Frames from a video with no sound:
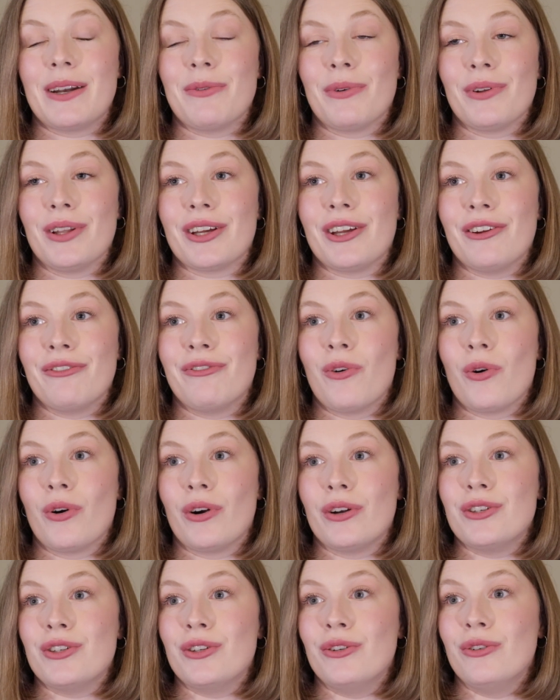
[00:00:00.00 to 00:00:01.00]
And we're looking
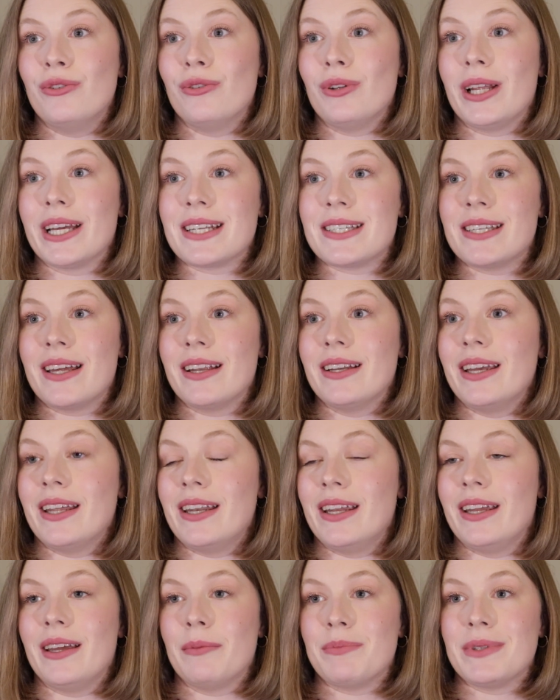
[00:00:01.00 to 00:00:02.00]
forward to, like I said,
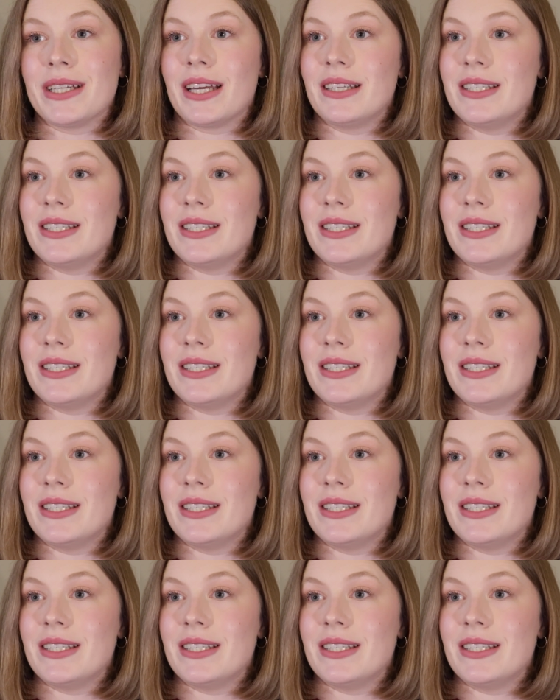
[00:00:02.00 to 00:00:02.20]
getting up to